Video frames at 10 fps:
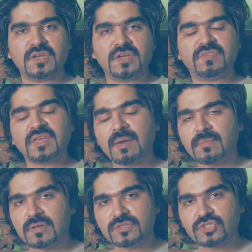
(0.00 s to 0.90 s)
if the
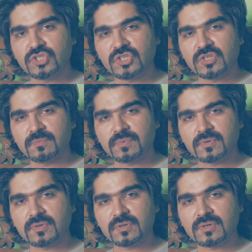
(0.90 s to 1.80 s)
camera is cheap,
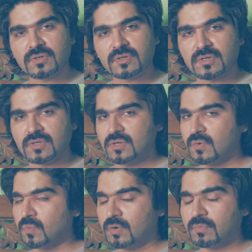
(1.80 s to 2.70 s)

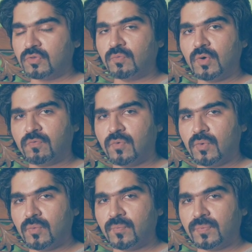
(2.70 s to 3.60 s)
what about the workflow?
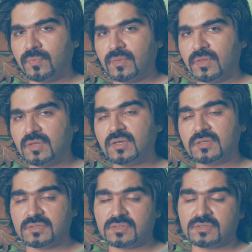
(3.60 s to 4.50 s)

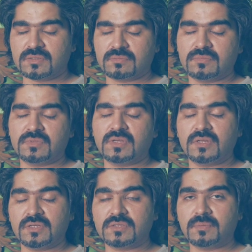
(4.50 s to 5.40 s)
Yes, there
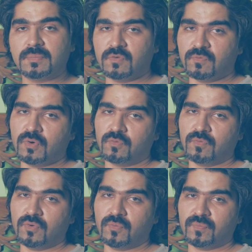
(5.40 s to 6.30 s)
is a bit of
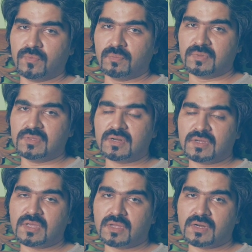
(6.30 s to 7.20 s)
workflow, but then
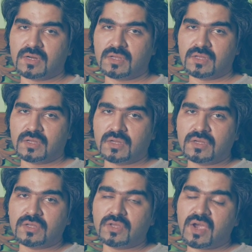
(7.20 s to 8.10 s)
again,
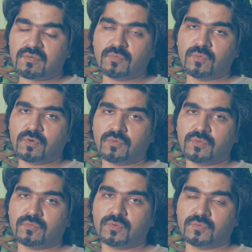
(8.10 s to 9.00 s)
you have to work
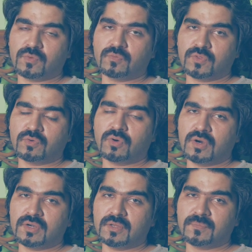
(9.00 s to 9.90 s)
for the
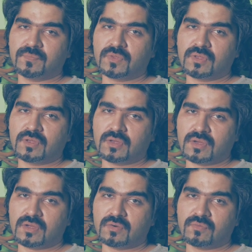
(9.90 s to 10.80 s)
quality
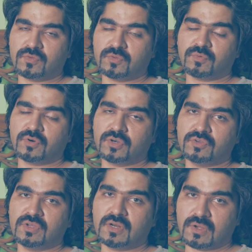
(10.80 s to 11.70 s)
and for the product you
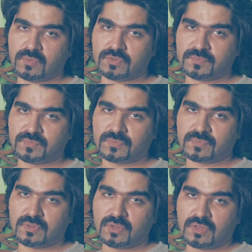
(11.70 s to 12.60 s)
get out.
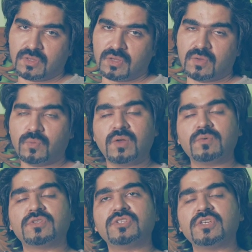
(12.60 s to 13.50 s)
And what I
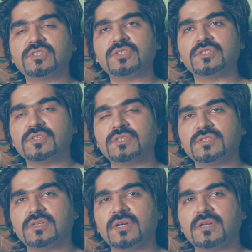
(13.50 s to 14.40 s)
would suggest is this,
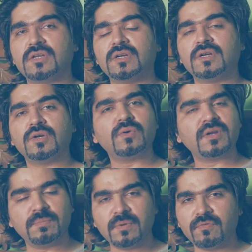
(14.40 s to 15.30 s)
that don't
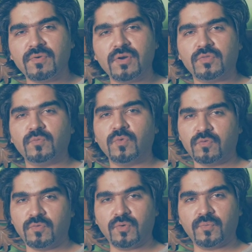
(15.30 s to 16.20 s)
be afraid of the
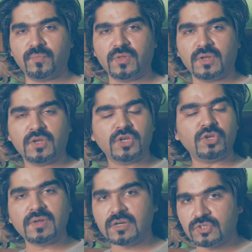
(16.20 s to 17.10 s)
workflow.
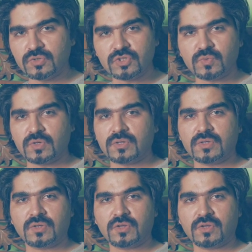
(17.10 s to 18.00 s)
You'll get used to it.
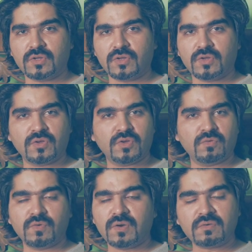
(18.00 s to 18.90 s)

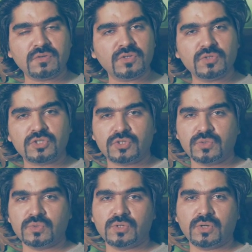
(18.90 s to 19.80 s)
We were never used
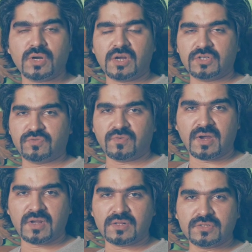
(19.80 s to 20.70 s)
to large
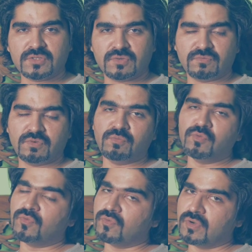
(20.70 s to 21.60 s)
files when we
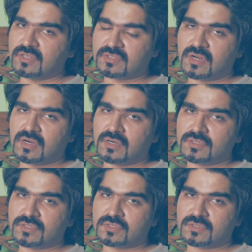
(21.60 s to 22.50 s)
moved to
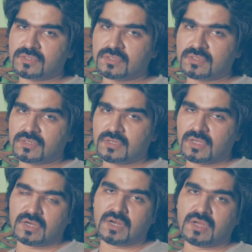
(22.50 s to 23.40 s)
DSLRs,
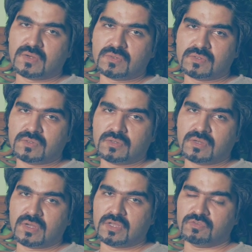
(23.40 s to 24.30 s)
and now
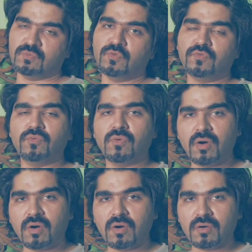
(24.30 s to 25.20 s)
as we move to
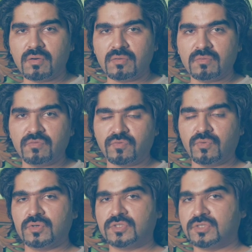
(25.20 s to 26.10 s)
RAW, of
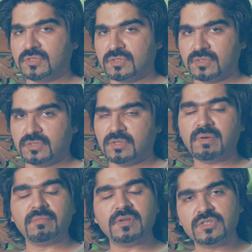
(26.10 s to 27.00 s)
course the
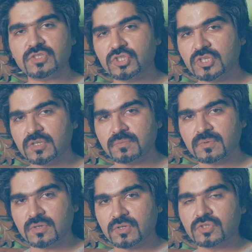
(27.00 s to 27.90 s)
memory is cheap,
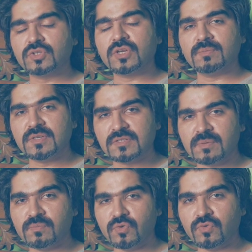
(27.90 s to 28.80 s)
so you can easily
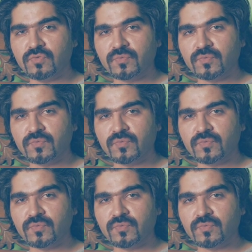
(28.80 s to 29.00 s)
move